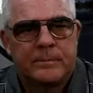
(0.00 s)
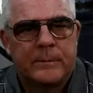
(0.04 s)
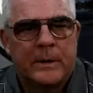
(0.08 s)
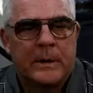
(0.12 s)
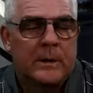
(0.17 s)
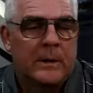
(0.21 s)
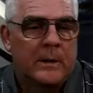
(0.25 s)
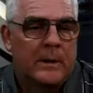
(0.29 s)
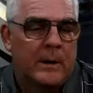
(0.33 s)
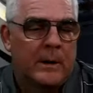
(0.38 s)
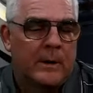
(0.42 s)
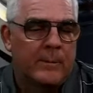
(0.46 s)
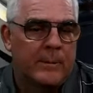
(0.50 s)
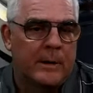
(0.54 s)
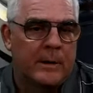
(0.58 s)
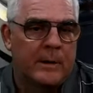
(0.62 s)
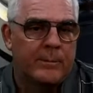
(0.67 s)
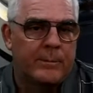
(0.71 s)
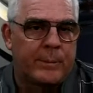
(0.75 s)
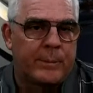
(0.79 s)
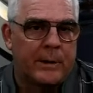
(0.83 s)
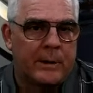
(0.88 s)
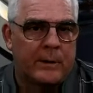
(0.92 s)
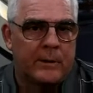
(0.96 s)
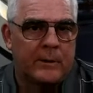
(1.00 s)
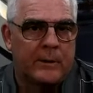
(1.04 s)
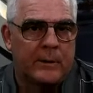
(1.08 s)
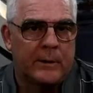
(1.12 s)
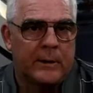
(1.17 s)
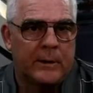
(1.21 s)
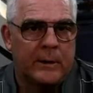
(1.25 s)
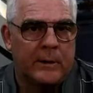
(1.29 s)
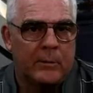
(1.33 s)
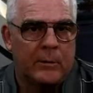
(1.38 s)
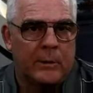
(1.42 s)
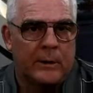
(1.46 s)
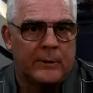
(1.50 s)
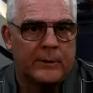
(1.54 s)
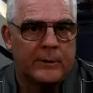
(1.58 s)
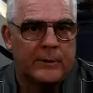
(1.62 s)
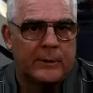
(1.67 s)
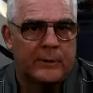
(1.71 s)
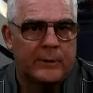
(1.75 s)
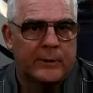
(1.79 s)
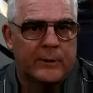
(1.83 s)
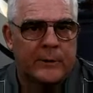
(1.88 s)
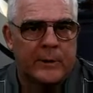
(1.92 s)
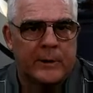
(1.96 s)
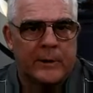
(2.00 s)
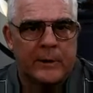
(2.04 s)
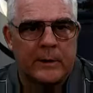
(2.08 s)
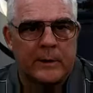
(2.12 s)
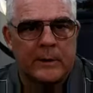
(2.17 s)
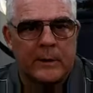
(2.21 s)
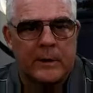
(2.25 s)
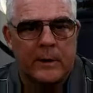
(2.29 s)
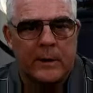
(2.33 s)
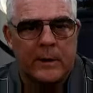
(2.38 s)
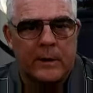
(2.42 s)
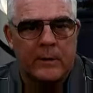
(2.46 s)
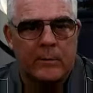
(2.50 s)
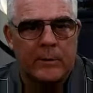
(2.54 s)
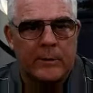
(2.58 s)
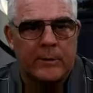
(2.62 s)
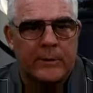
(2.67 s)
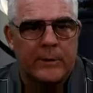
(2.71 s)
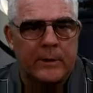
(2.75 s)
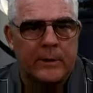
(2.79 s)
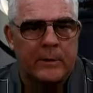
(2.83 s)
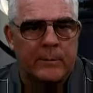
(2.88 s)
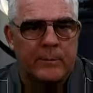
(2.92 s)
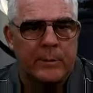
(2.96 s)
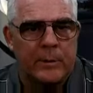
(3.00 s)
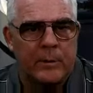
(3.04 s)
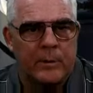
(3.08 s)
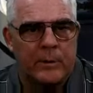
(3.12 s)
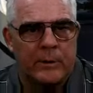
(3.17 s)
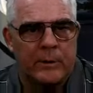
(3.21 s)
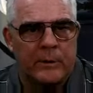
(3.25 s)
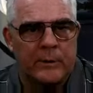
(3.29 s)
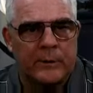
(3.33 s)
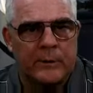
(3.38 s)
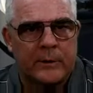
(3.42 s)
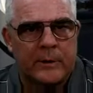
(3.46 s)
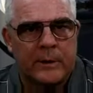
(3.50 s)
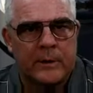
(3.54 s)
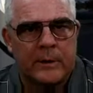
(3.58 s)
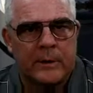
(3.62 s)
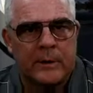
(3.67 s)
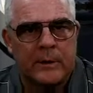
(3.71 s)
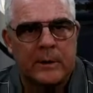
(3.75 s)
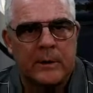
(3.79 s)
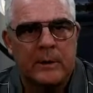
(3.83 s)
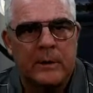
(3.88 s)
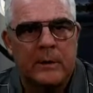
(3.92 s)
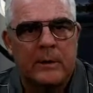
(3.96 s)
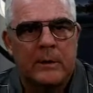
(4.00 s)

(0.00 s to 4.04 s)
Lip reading: I mean, apparently he wants to stay in line with the opponent's king,